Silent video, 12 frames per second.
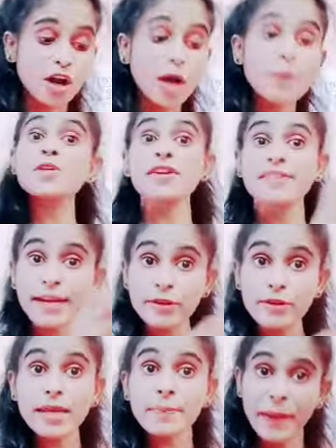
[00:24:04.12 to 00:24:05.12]
on regular
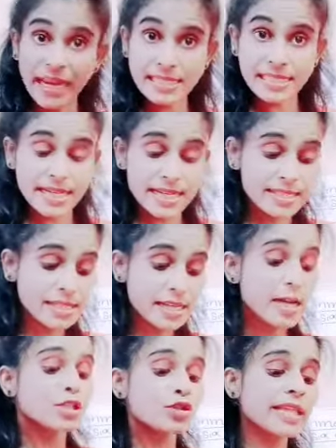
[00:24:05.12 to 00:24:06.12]
basis. So
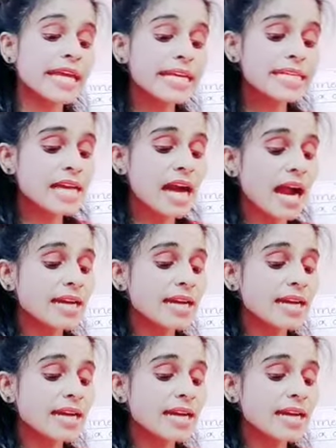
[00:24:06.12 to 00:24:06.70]
these are